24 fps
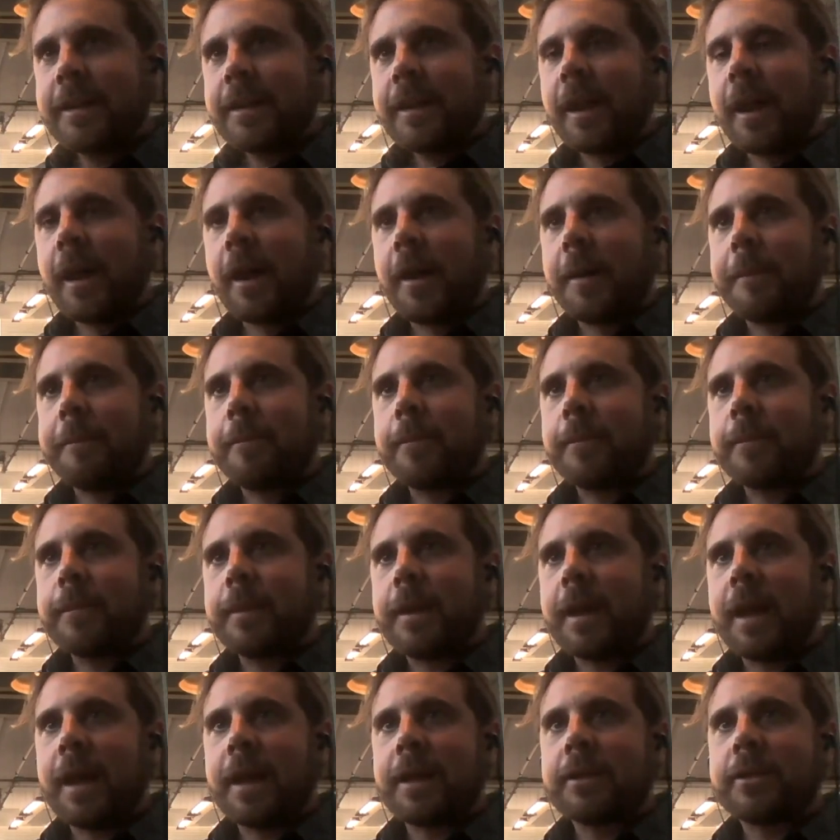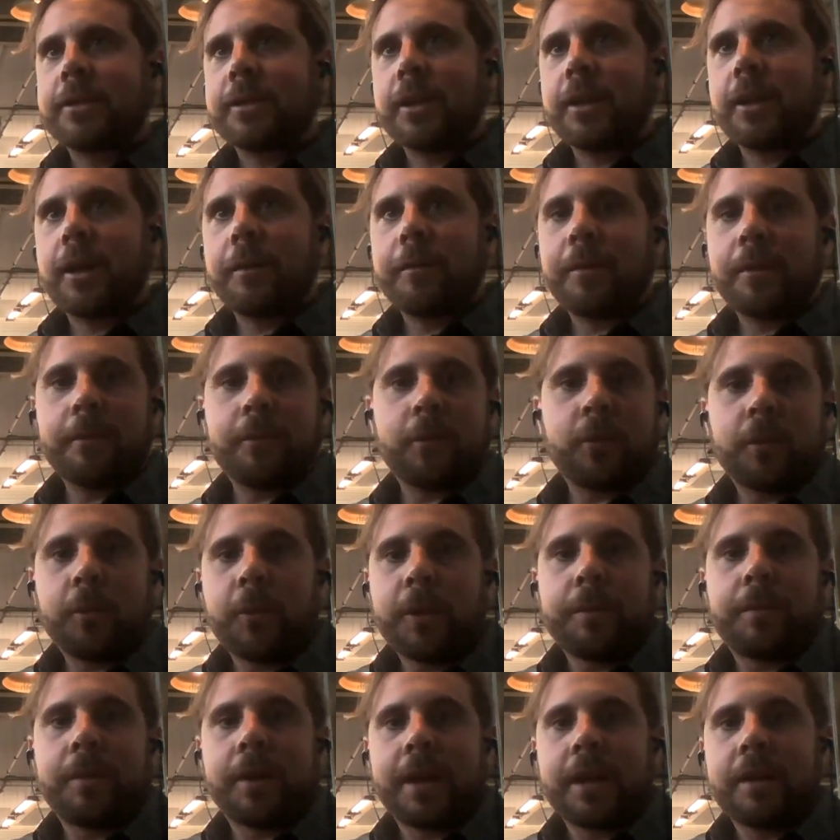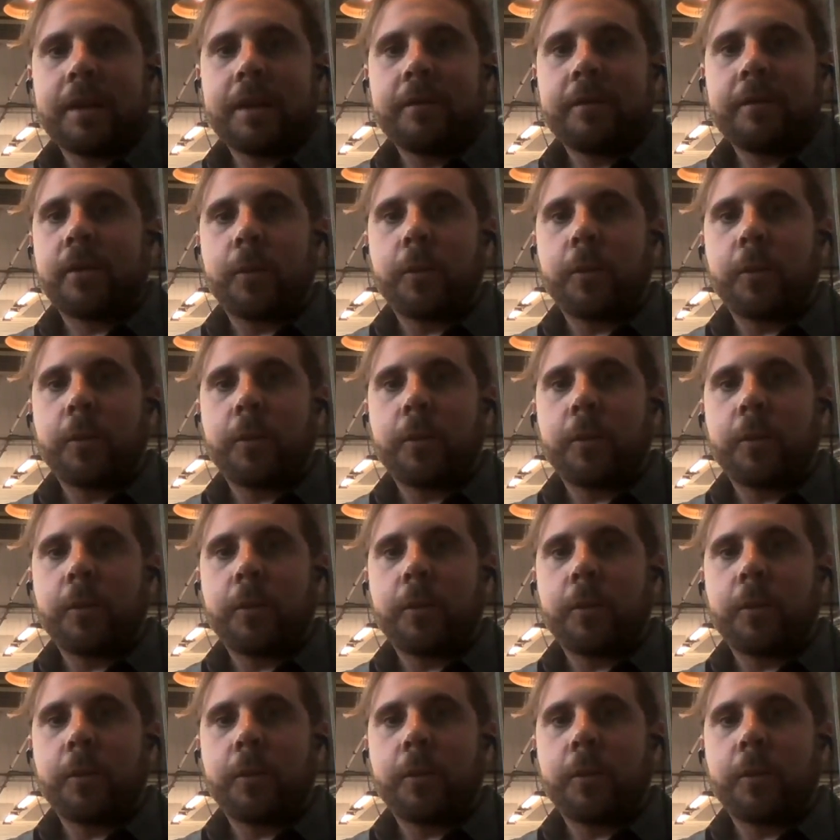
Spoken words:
but we believe